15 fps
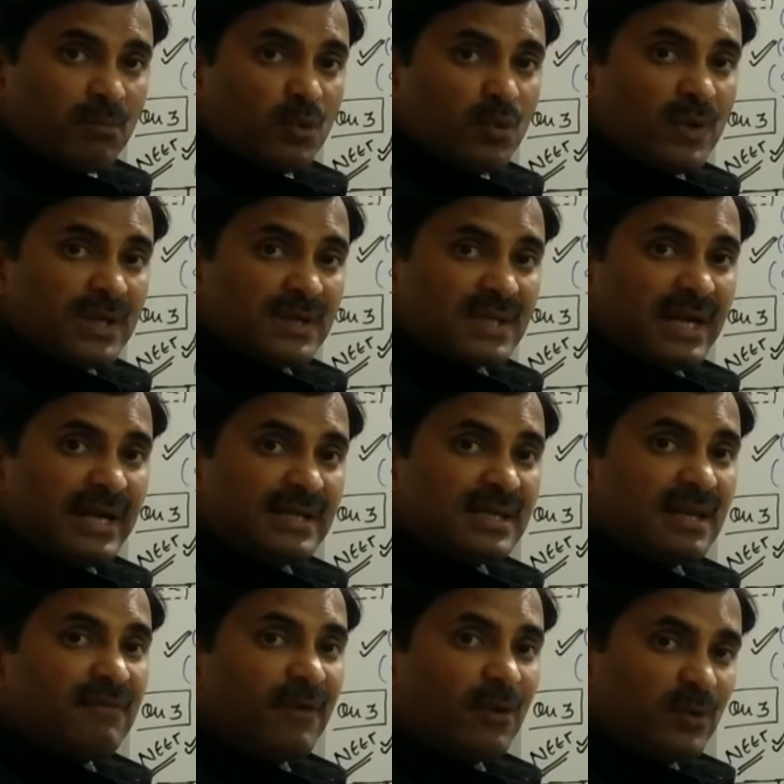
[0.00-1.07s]
Brunner's
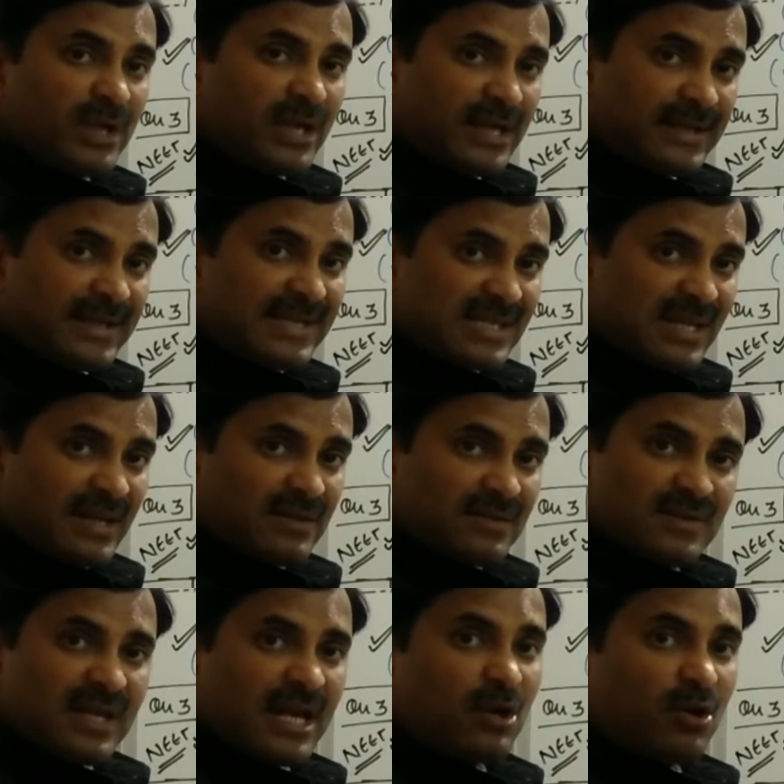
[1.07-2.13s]
glands are found in
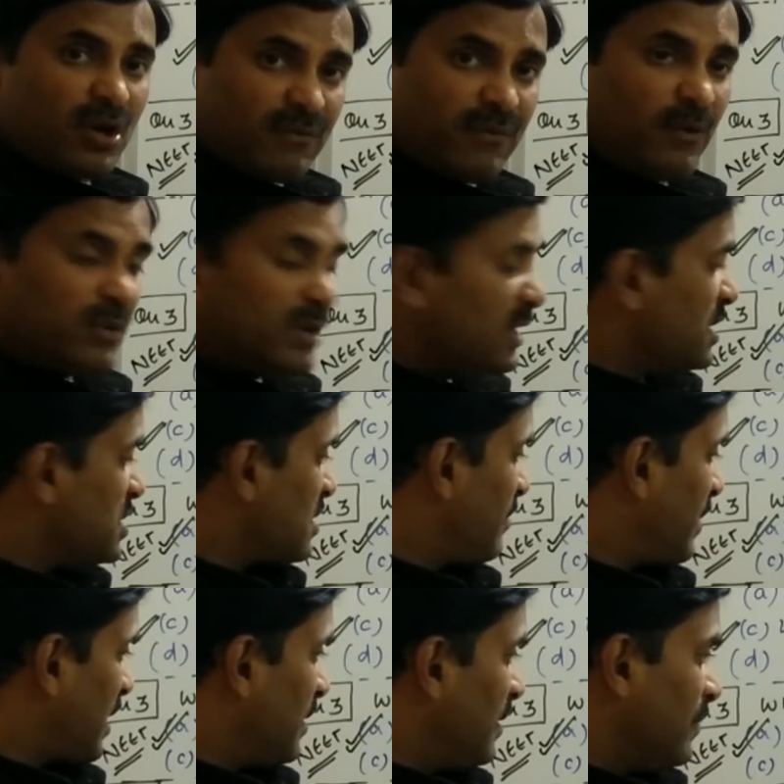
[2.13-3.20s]
intestine. They are not found in the
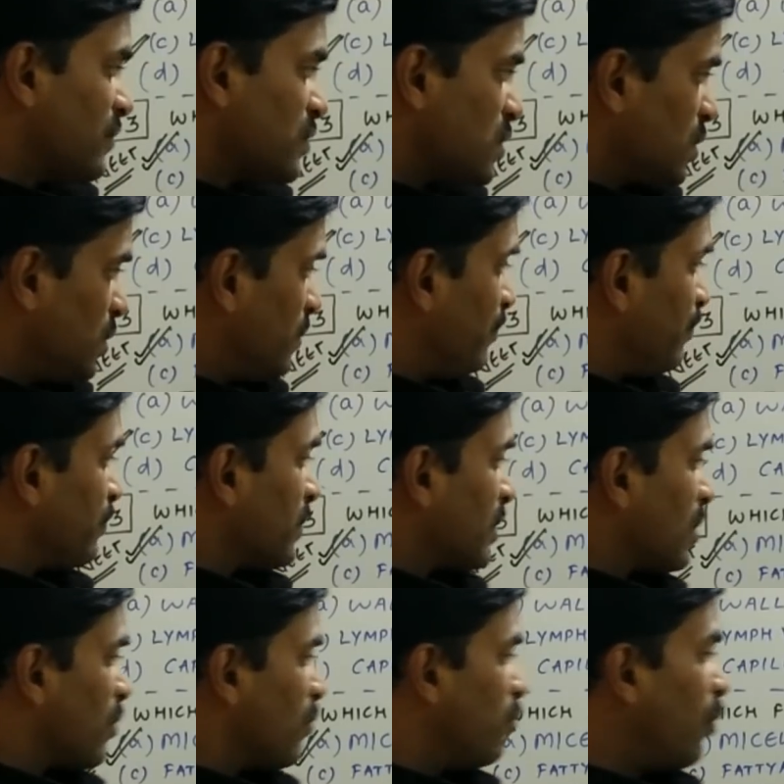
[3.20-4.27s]
stomach. So
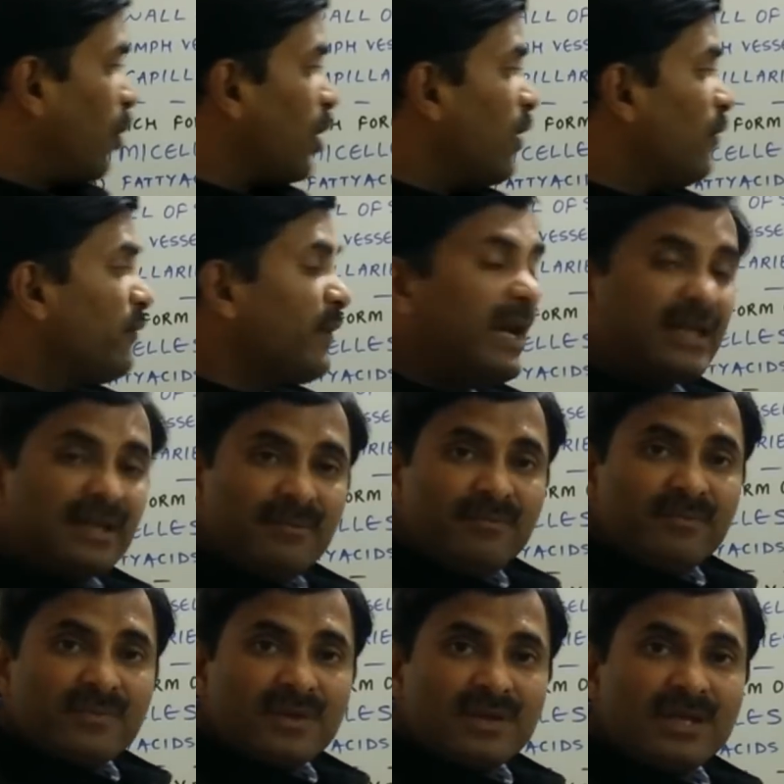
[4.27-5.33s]
wall of
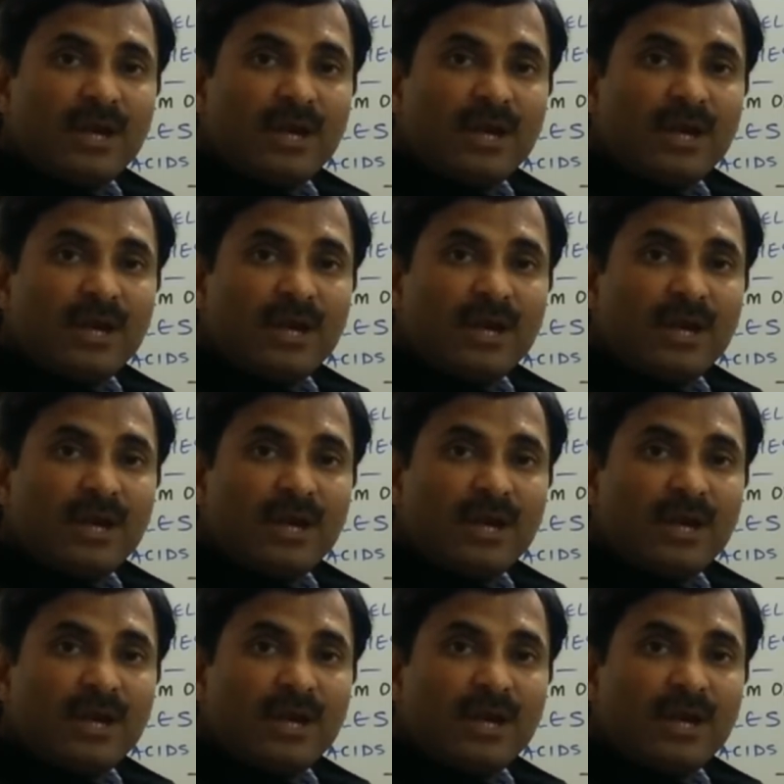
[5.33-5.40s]
rectum.